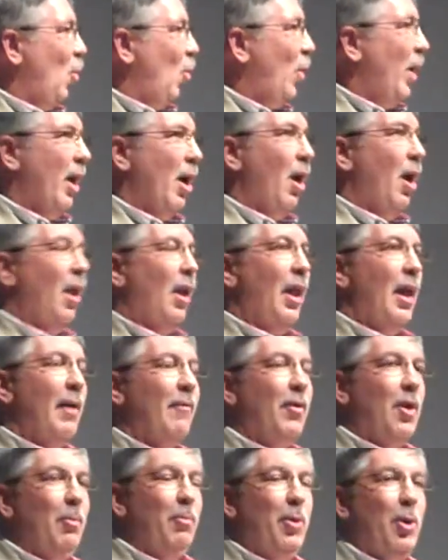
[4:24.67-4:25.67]
We all
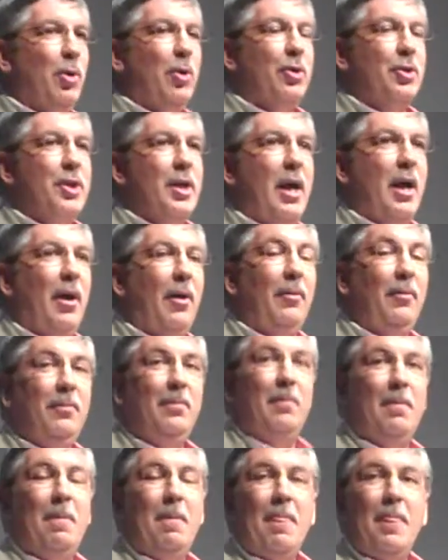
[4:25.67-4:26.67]
have computers now.
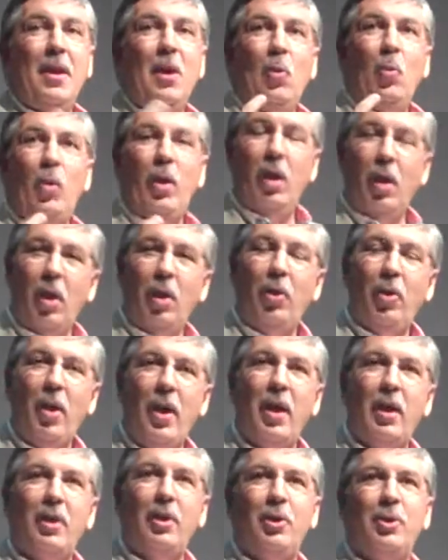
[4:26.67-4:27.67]
We all know
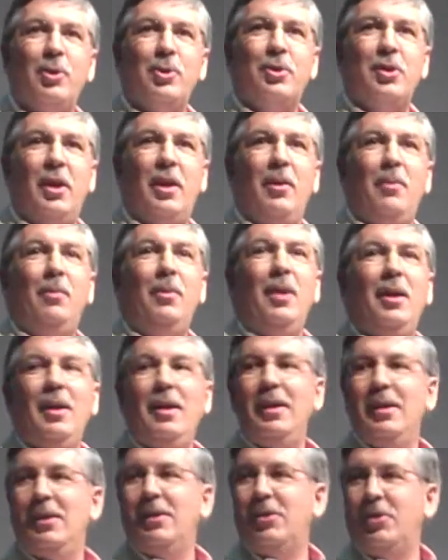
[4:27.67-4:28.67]
how to use them.
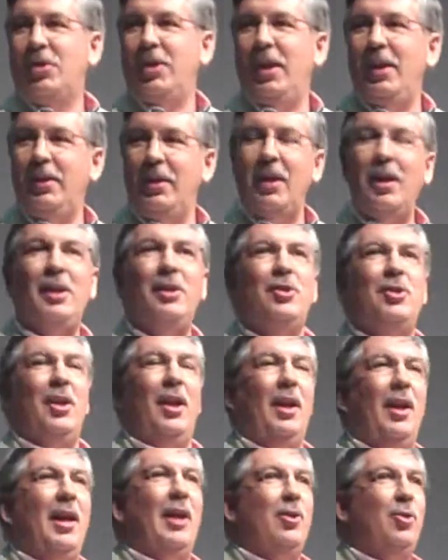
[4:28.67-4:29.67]
Send these
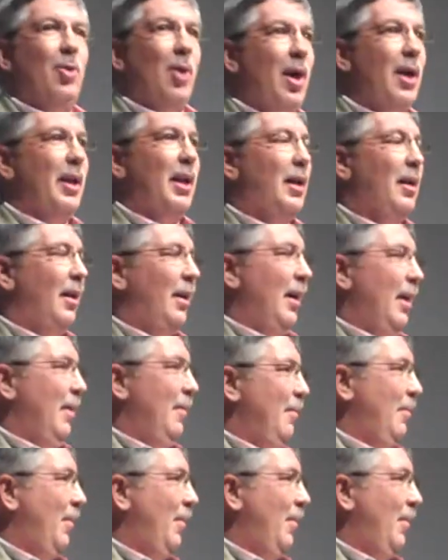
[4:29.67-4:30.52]
electronically.